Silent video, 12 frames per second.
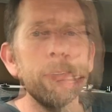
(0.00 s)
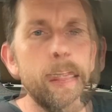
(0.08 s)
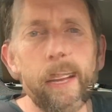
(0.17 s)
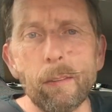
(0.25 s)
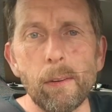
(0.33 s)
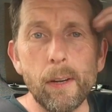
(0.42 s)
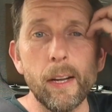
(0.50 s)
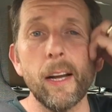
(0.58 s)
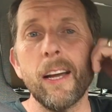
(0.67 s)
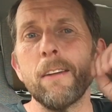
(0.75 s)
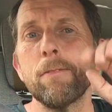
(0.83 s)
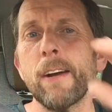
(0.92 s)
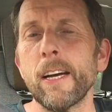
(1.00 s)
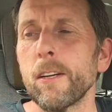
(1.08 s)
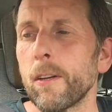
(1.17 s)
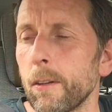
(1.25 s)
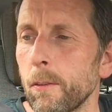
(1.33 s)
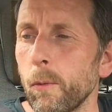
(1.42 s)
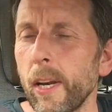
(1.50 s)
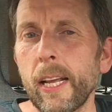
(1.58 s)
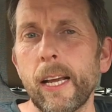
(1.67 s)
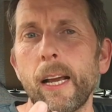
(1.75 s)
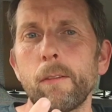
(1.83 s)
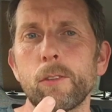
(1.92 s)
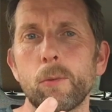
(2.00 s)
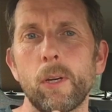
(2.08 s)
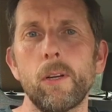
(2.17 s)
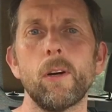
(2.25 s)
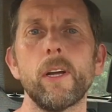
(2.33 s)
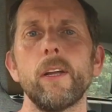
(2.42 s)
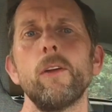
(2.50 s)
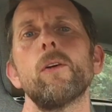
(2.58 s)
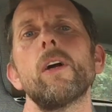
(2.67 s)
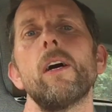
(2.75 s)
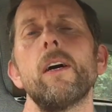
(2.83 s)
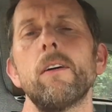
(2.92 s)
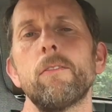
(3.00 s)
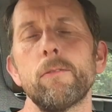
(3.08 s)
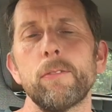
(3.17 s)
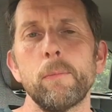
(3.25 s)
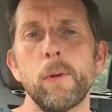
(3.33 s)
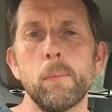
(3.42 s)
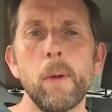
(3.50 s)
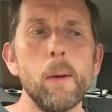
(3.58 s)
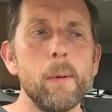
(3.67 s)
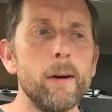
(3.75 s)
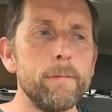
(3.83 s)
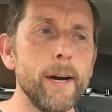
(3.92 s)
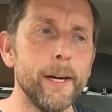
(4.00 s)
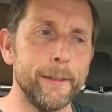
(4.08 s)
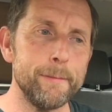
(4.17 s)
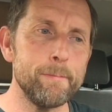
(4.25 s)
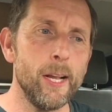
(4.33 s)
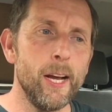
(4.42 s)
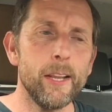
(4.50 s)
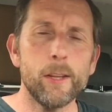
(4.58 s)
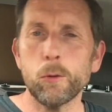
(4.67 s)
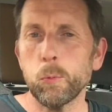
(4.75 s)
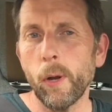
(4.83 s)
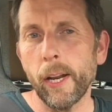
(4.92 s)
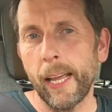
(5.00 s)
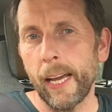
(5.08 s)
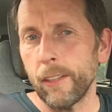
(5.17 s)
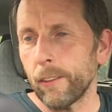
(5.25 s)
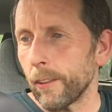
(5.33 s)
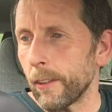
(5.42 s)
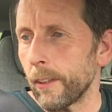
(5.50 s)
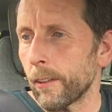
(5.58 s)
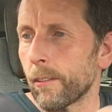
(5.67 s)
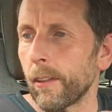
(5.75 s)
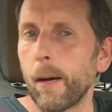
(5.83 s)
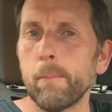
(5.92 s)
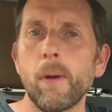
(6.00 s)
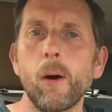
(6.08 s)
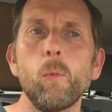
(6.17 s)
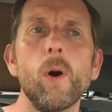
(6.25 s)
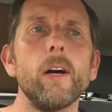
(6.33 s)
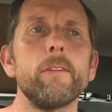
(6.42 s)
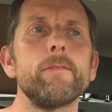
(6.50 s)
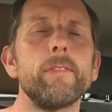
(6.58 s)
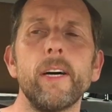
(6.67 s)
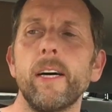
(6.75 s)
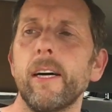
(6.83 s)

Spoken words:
Now, in fact, when it comes to unlocking your car from your mobile phone, there was one occasion that my wife